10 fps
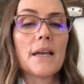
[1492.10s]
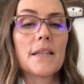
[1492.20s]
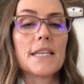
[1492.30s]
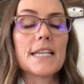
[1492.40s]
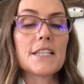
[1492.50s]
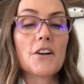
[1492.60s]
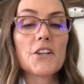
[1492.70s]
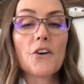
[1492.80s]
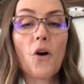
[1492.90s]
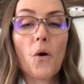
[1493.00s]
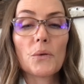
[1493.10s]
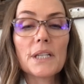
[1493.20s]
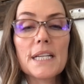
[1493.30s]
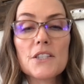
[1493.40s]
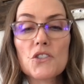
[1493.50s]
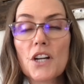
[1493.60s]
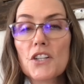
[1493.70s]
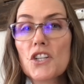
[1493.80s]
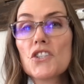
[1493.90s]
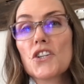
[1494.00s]
These are your only
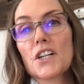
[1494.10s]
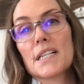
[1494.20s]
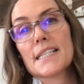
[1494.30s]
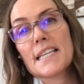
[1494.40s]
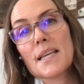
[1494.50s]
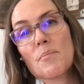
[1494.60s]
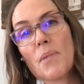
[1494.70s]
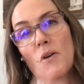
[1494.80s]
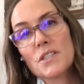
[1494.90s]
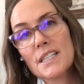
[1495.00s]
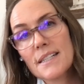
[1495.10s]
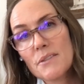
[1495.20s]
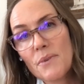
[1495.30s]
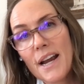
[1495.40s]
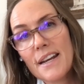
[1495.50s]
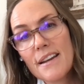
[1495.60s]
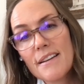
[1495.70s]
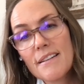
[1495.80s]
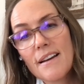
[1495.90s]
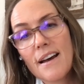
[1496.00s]
instructions. You're going to see them posted in
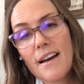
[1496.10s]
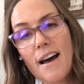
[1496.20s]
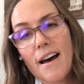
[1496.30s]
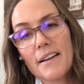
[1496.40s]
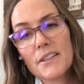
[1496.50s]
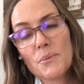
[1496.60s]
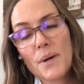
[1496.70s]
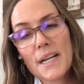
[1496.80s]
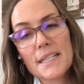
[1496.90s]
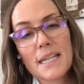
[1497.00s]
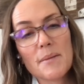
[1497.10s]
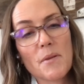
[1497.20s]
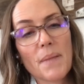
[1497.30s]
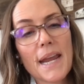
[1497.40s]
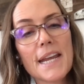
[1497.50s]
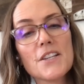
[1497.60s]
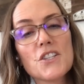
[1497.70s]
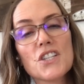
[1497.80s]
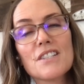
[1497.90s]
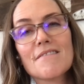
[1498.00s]
writing on the writing assignment
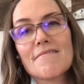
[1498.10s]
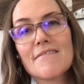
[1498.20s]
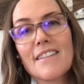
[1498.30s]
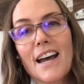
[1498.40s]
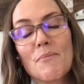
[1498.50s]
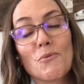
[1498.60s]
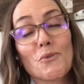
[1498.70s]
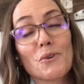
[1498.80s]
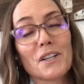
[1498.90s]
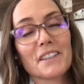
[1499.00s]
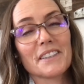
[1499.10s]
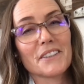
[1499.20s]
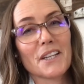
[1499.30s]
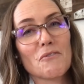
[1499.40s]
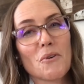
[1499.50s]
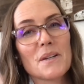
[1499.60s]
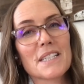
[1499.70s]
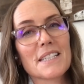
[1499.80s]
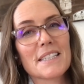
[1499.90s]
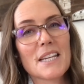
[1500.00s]
page. I'm really looking forward
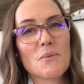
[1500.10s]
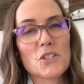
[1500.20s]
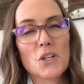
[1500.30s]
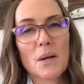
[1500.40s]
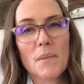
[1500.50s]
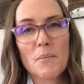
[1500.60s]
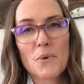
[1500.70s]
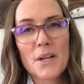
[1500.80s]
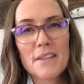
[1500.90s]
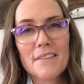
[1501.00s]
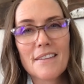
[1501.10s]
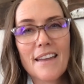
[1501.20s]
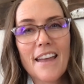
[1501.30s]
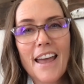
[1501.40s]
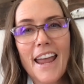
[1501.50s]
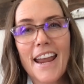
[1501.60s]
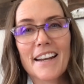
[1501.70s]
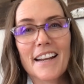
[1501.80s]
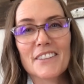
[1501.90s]
to seeing what you come up with, and I